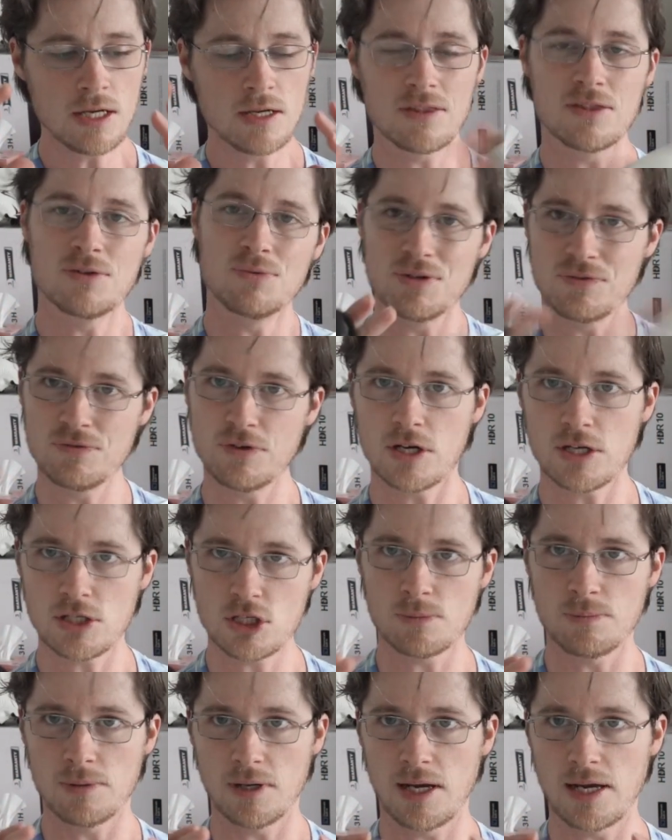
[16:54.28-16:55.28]
The reverse
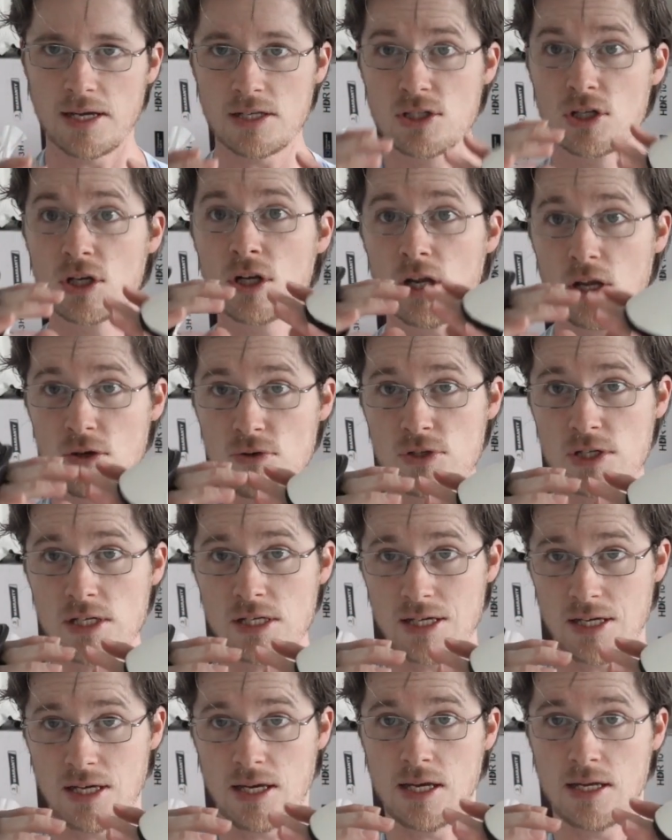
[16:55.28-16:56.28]
applies to closing
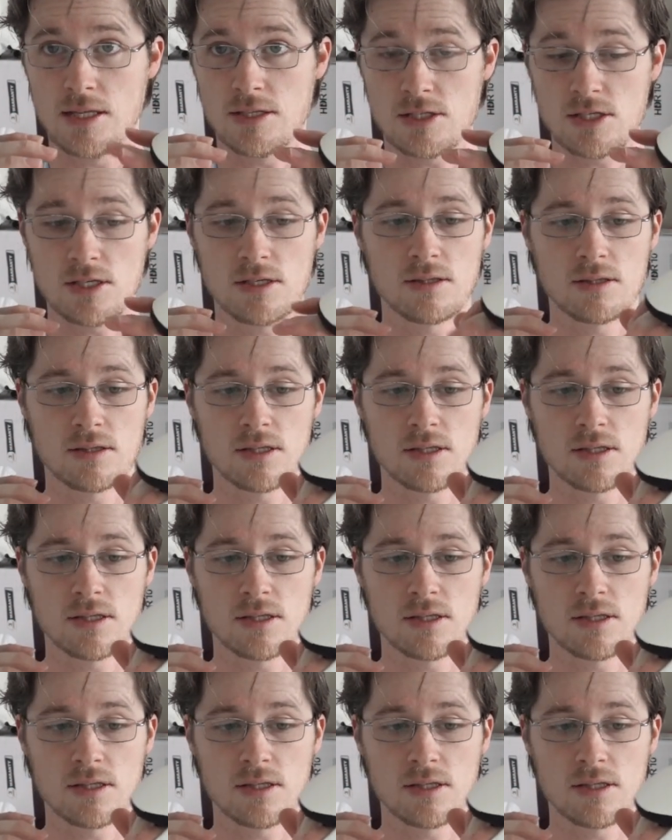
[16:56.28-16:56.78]
your hands.